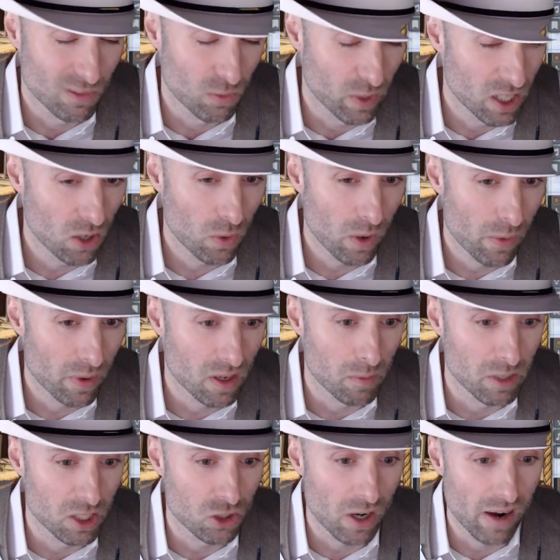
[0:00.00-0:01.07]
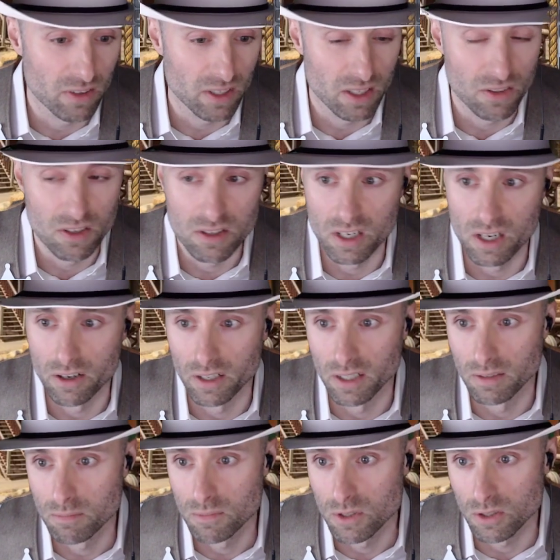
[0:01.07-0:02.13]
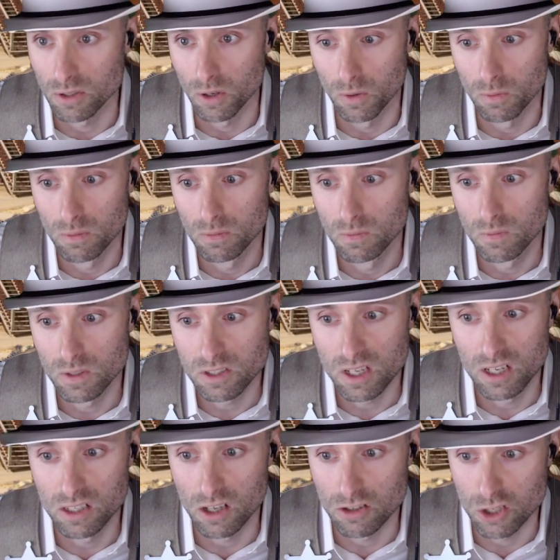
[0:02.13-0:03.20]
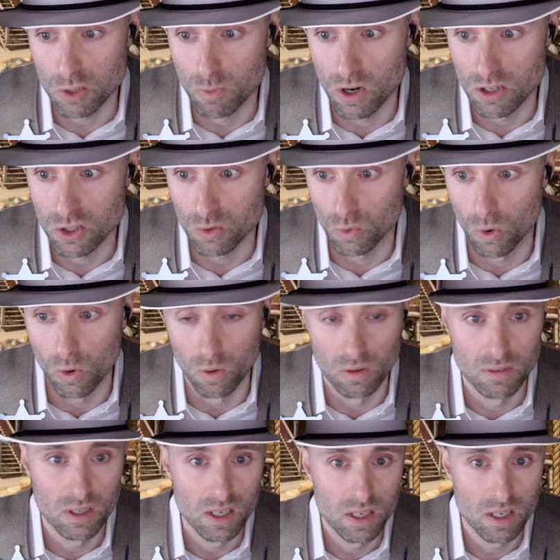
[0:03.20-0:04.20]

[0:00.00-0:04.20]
We knew we were going to be traveling in this area, so let's get another smarts roll.